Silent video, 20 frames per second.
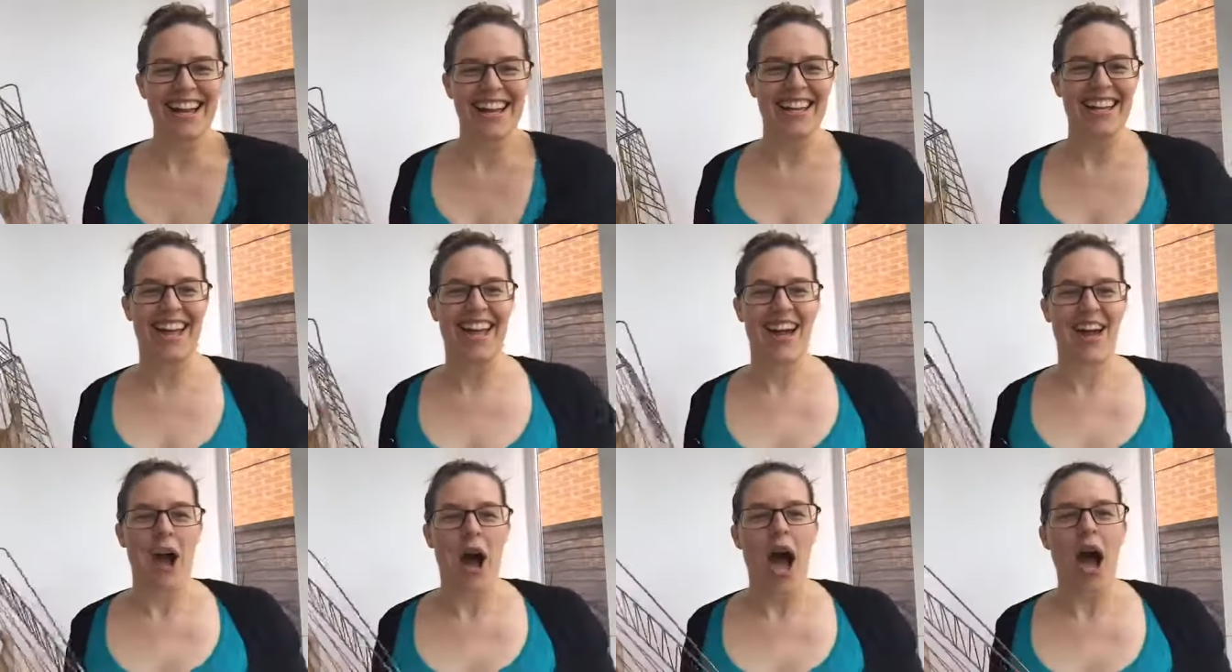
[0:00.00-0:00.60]

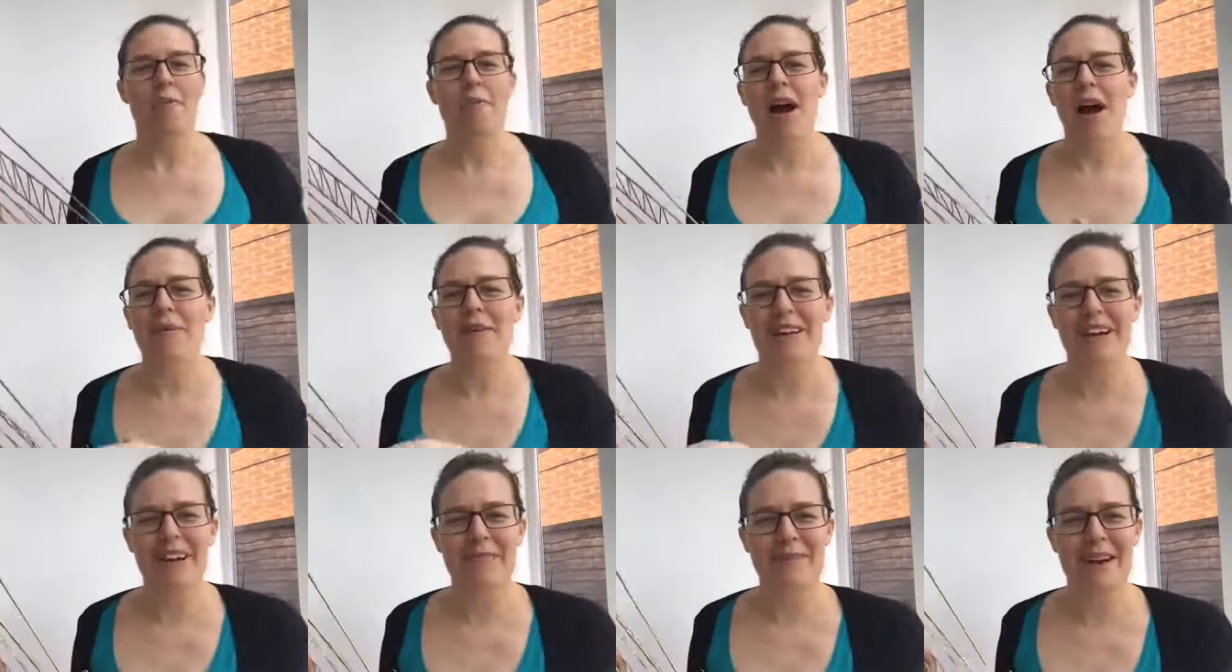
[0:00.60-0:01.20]
Yeah, I might
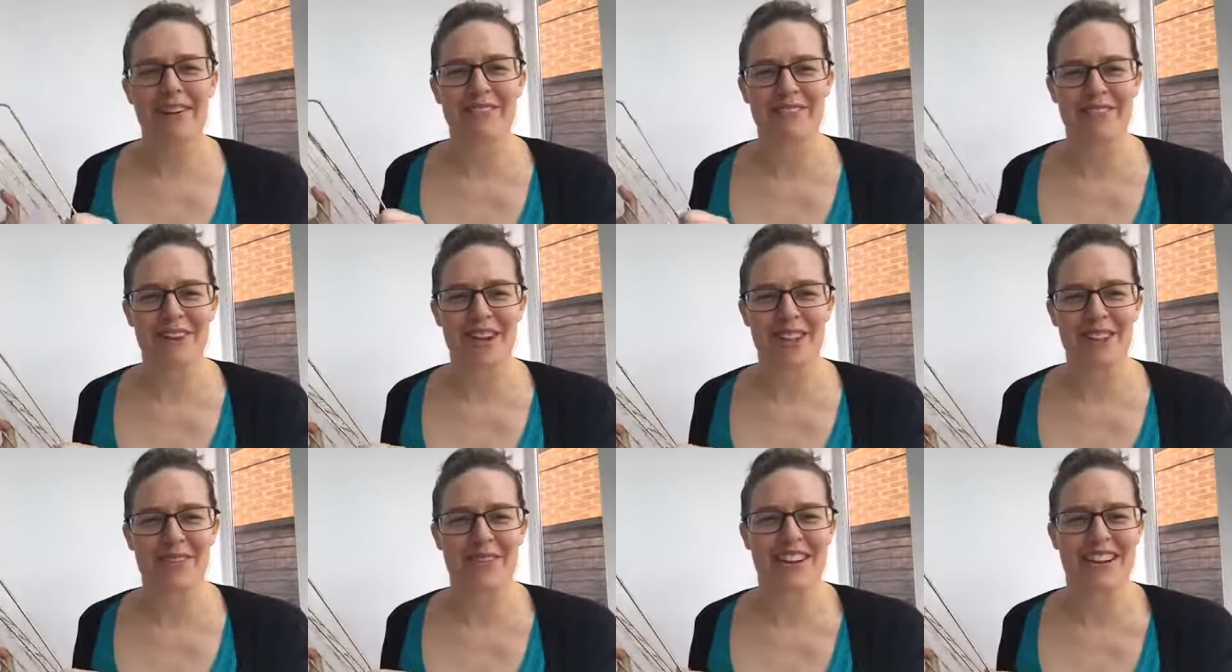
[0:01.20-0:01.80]
be going back for
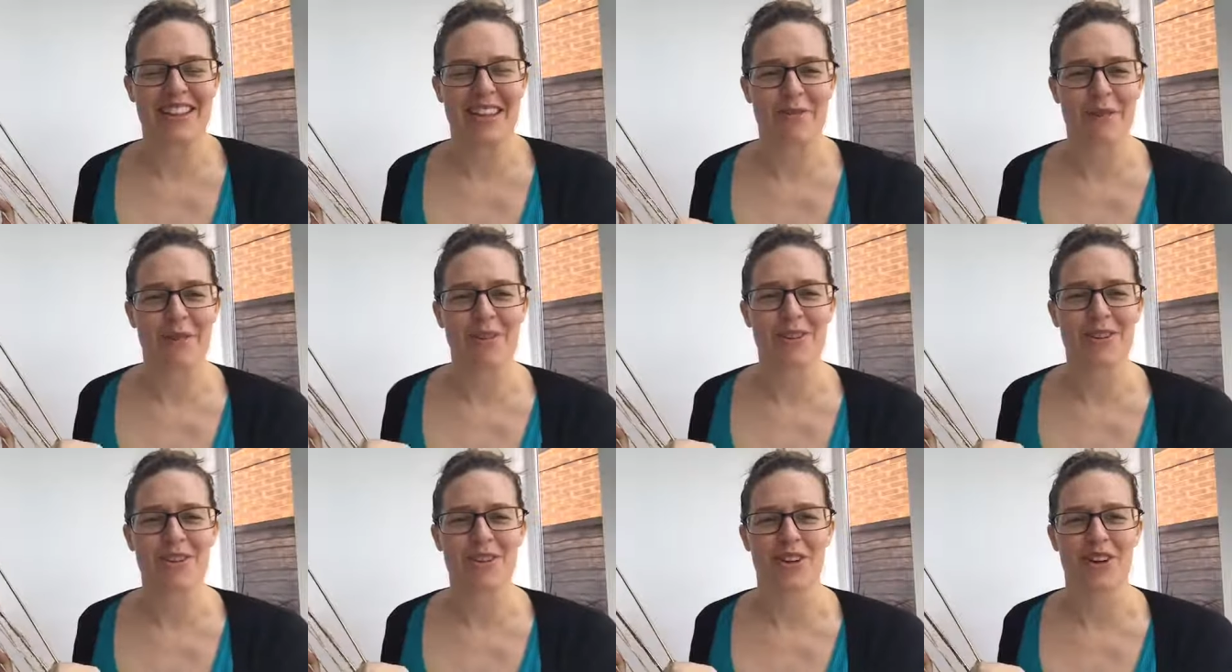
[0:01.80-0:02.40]
another one of them. I'm
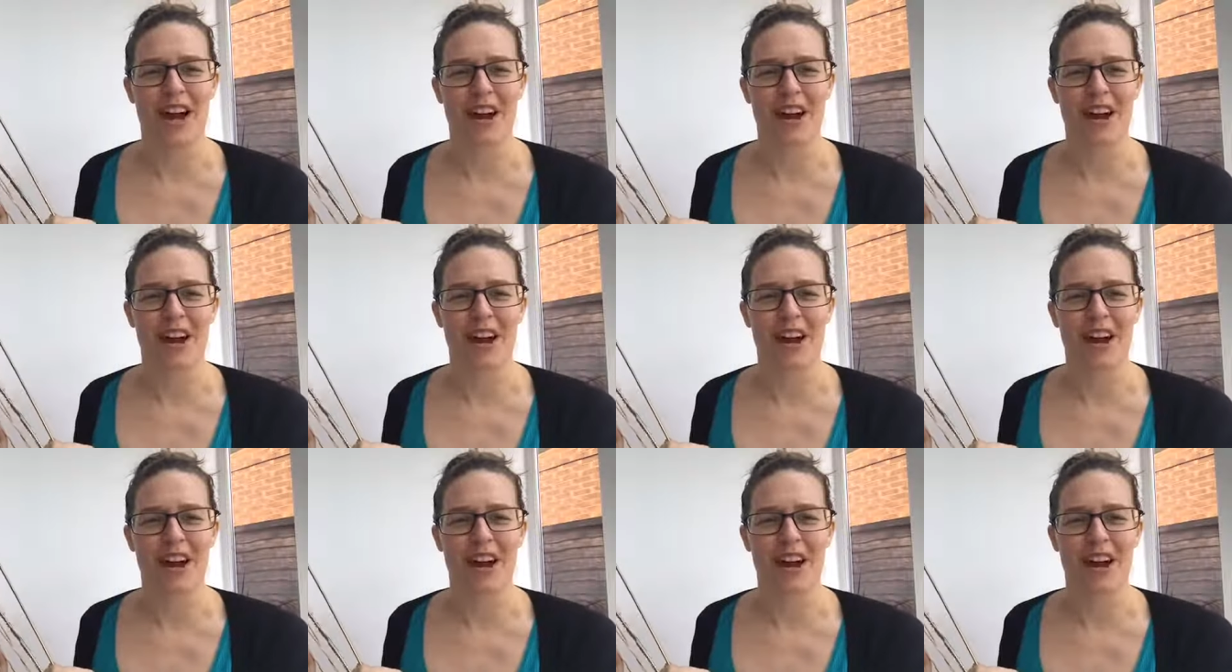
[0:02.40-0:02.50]
not sure.